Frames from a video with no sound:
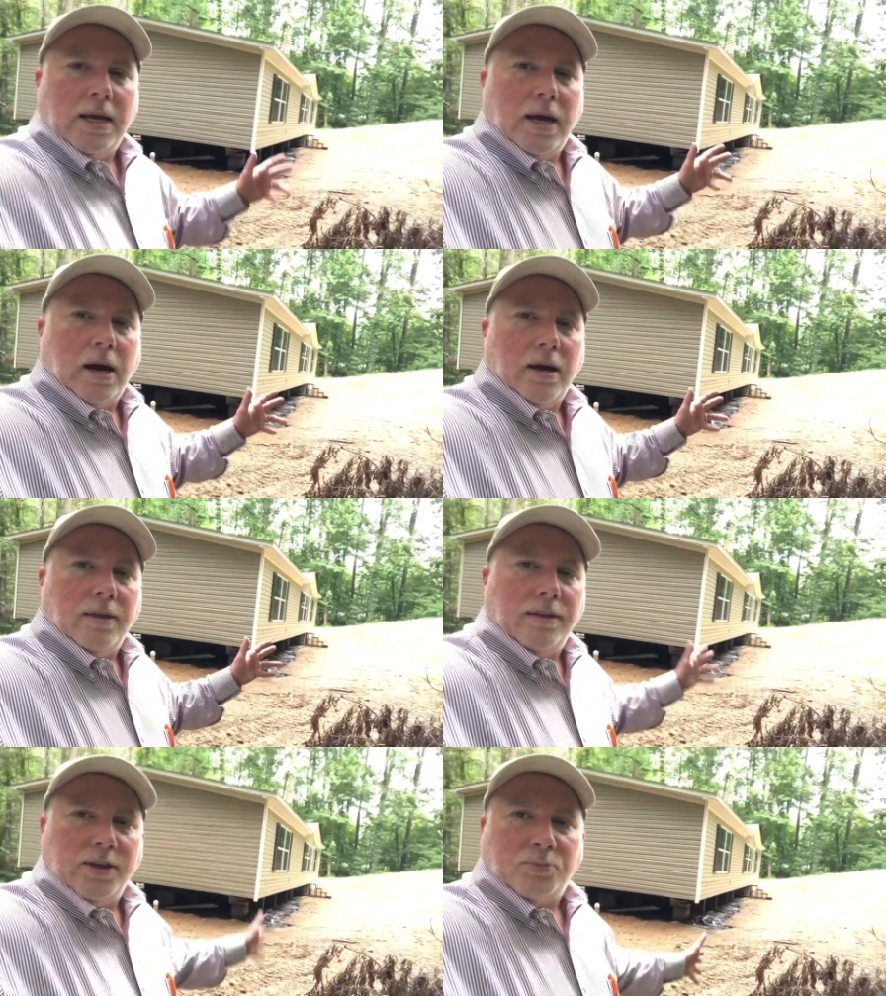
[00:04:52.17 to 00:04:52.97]
uh,
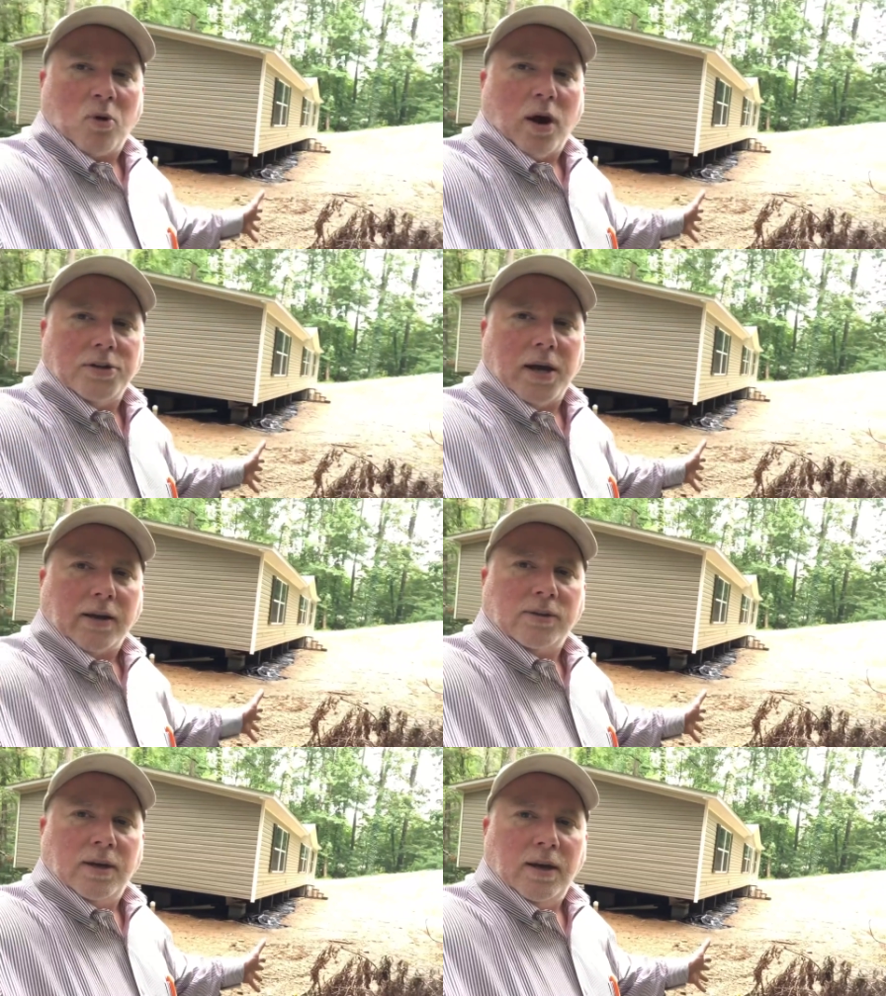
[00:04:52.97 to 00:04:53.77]
these
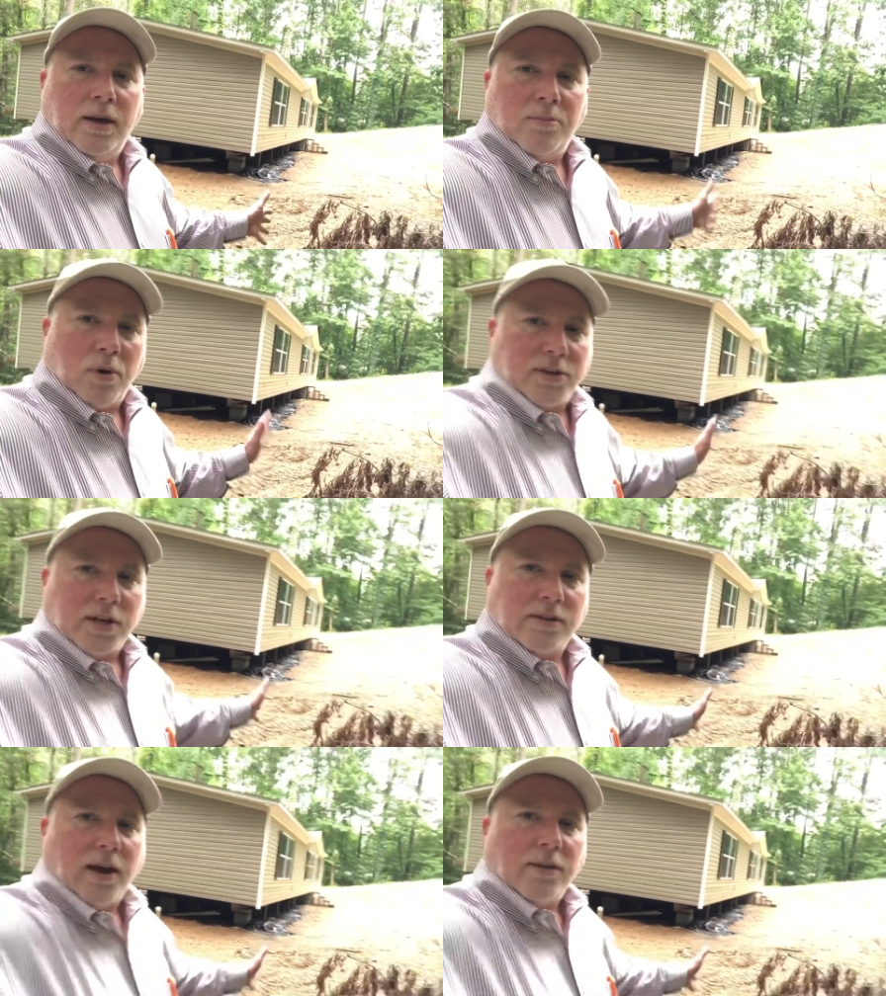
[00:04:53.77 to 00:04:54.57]
projects
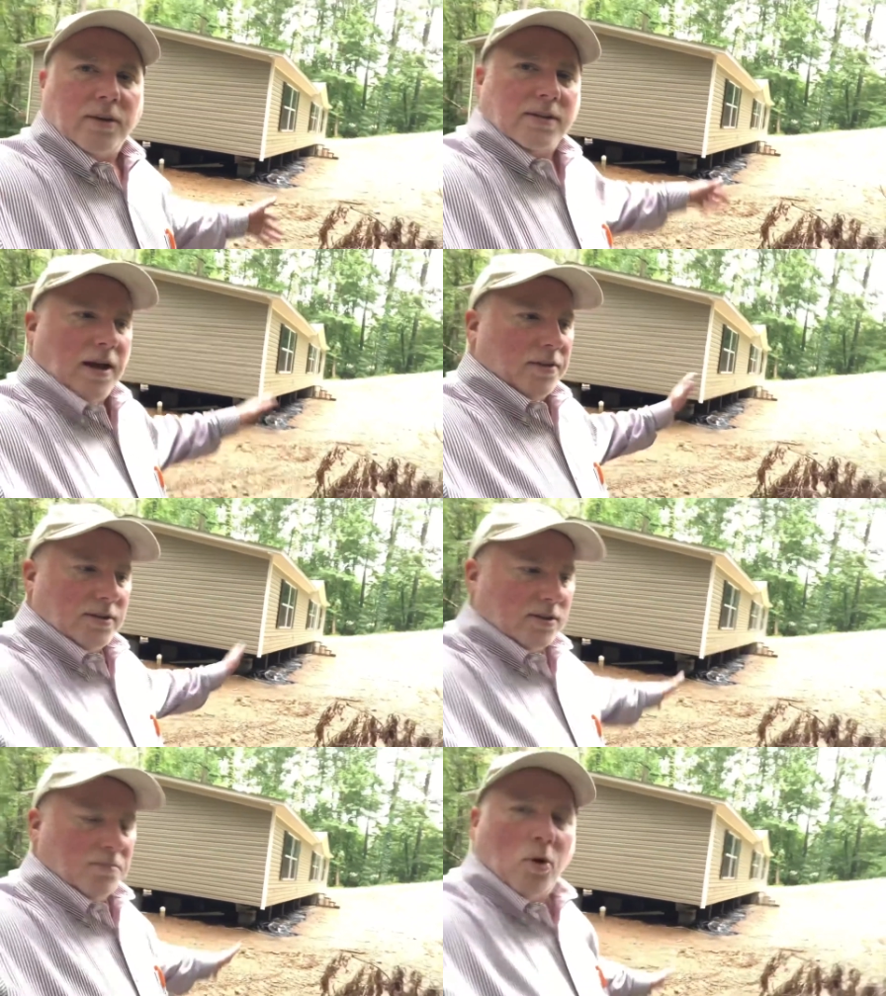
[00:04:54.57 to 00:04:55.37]
projects like this now
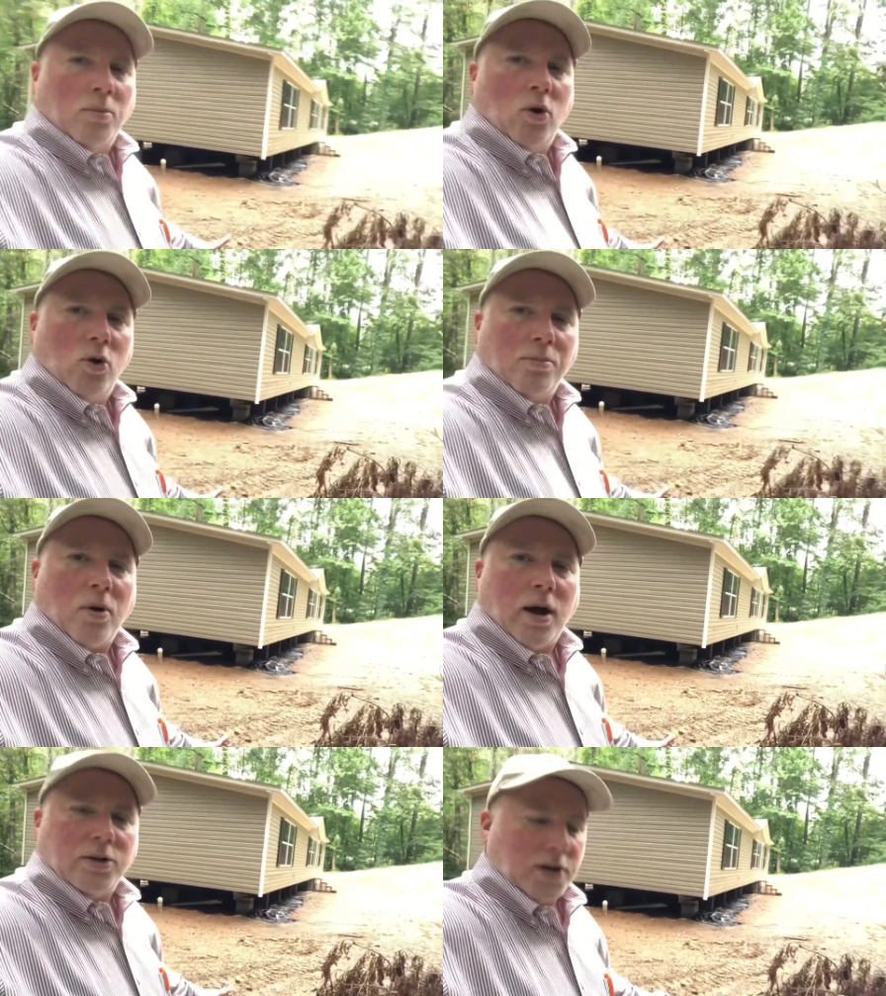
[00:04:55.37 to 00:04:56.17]
this is a mobile home
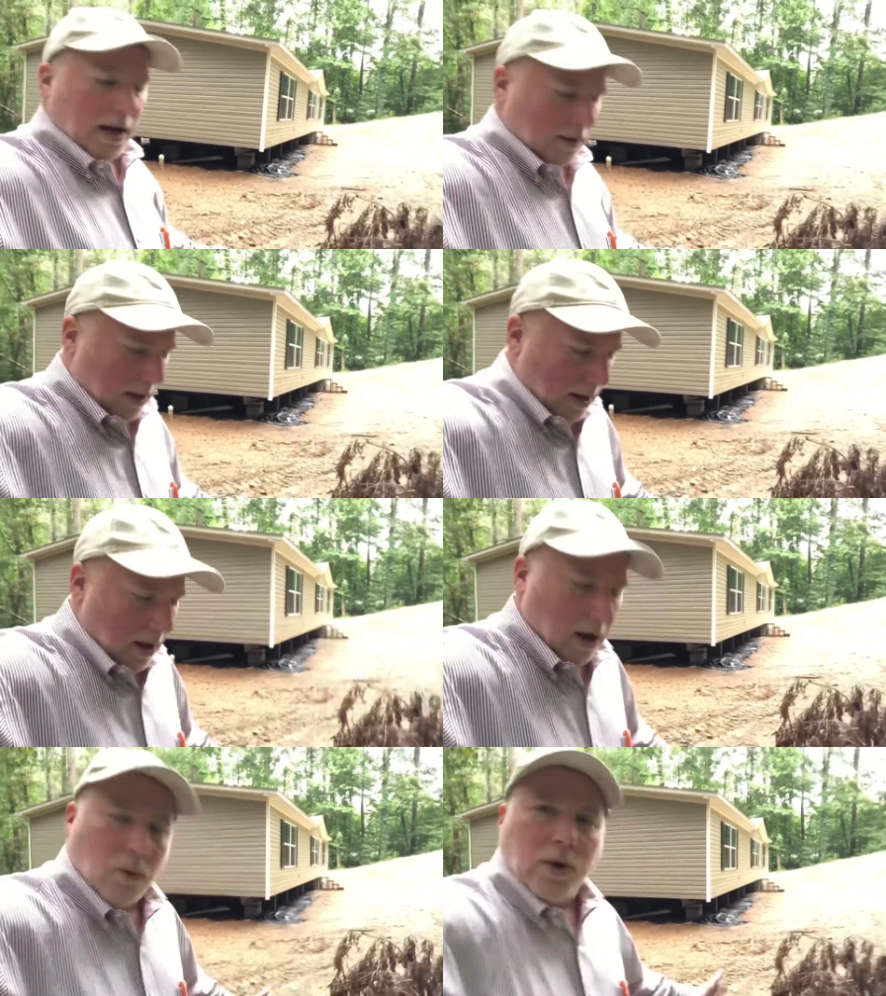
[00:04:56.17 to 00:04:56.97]
project
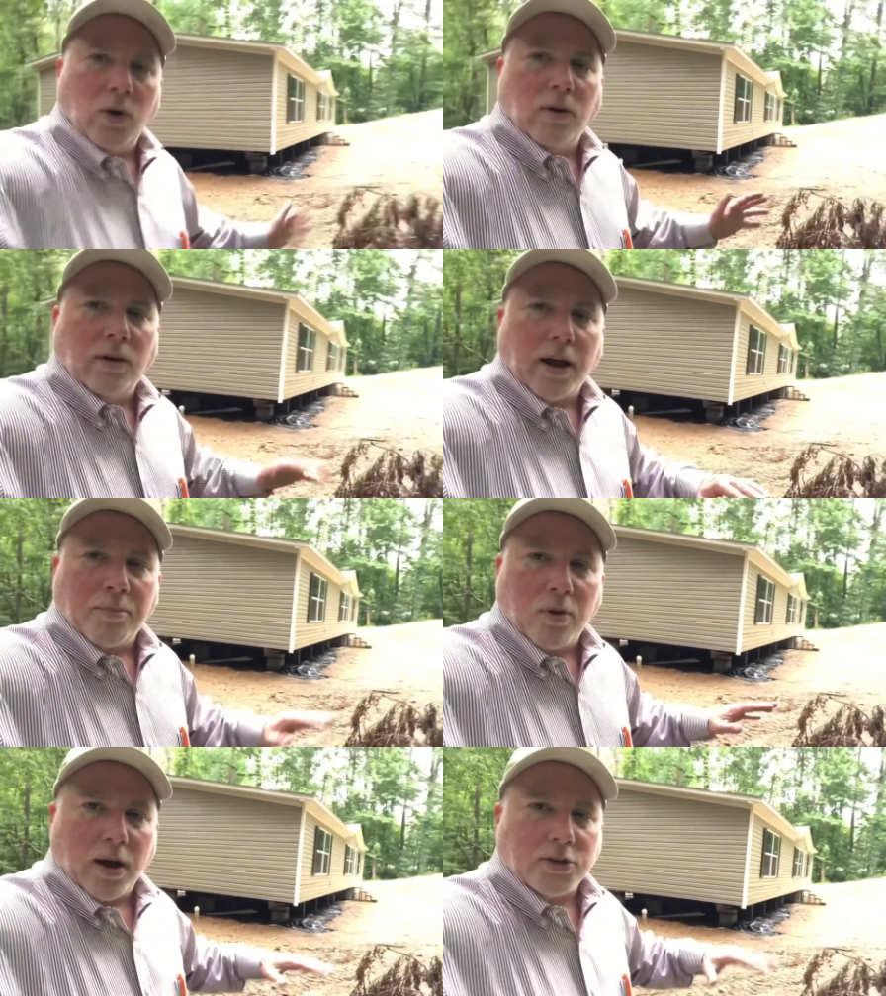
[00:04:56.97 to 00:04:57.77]
uh, we do a lot of
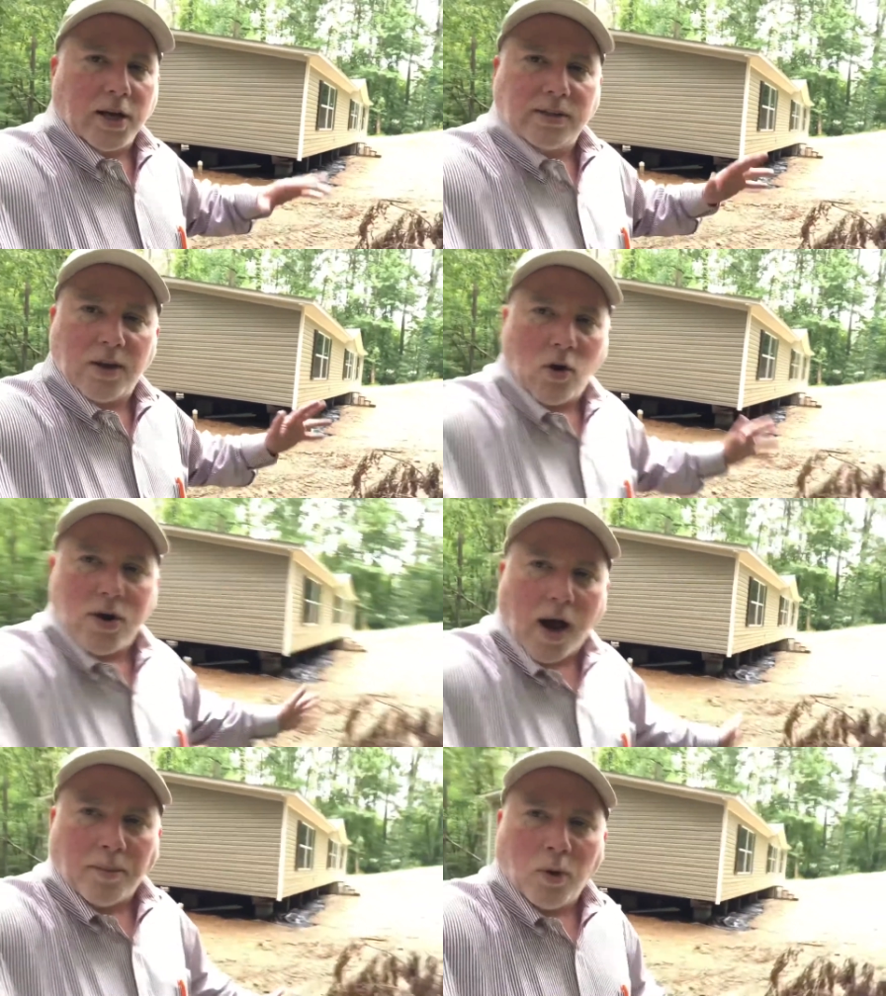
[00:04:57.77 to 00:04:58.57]
projects that are
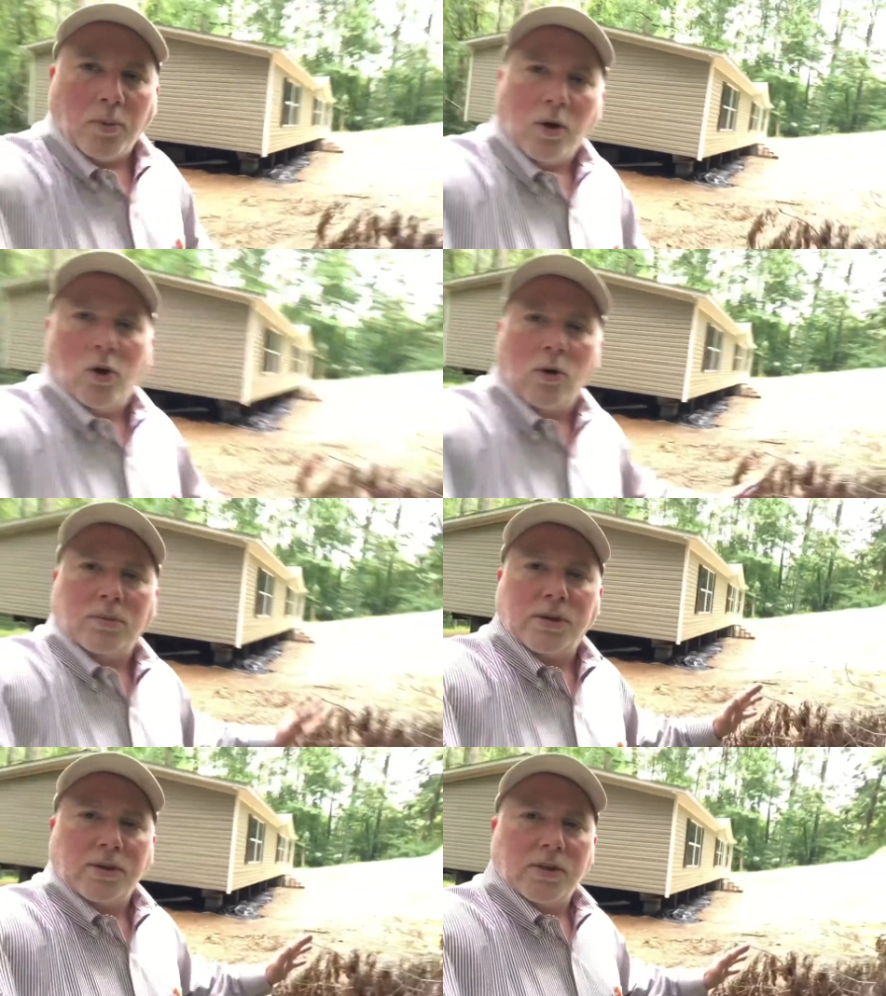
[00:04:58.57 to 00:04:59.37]
not mobile
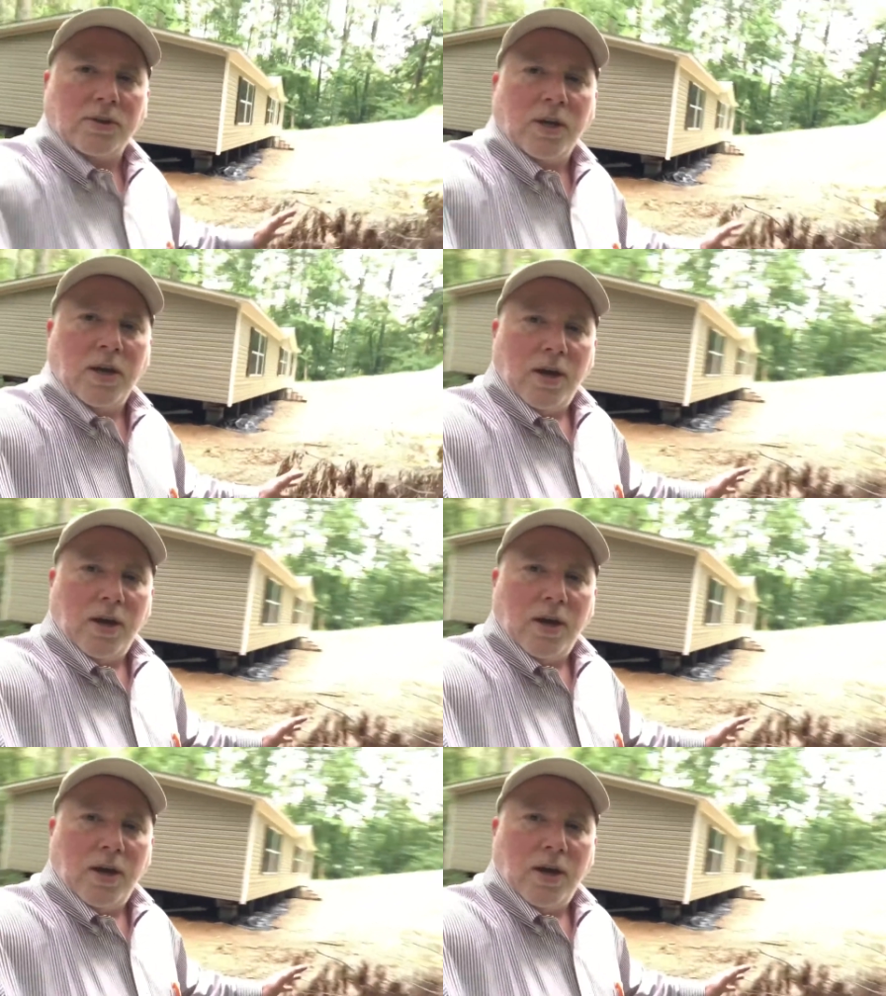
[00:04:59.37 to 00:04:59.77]
homes this is